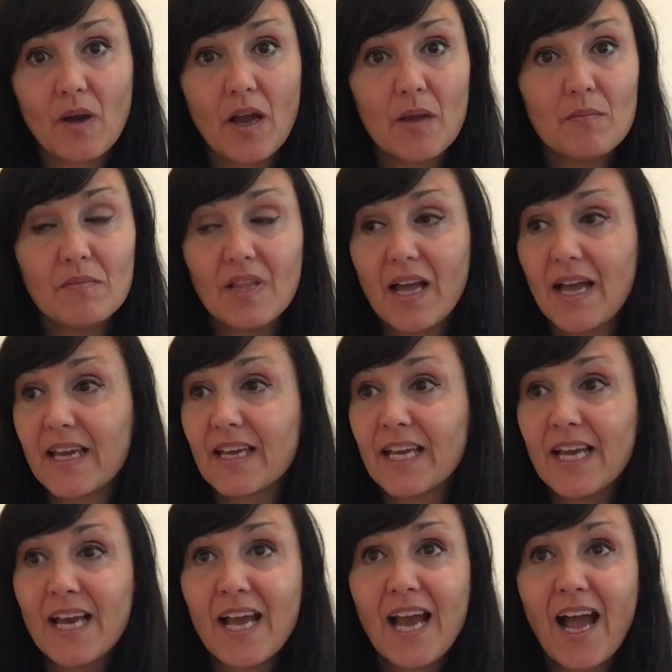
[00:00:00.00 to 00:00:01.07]
I'm
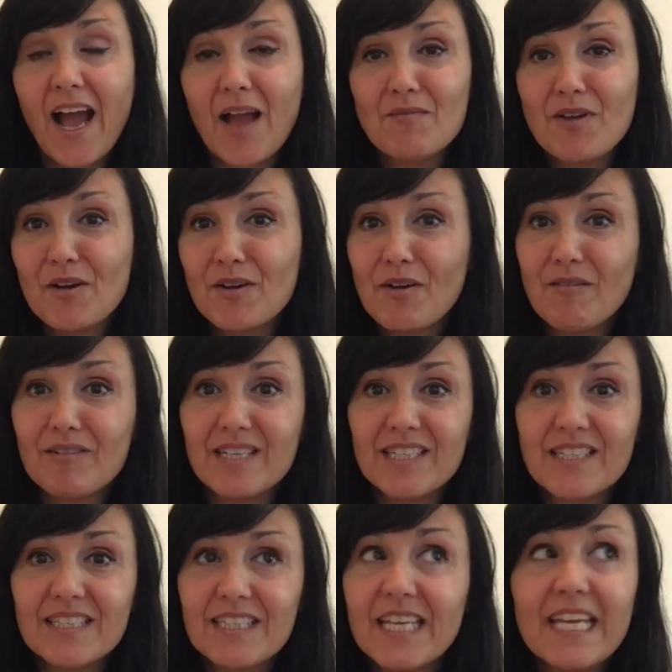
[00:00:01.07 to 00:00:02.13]
not going,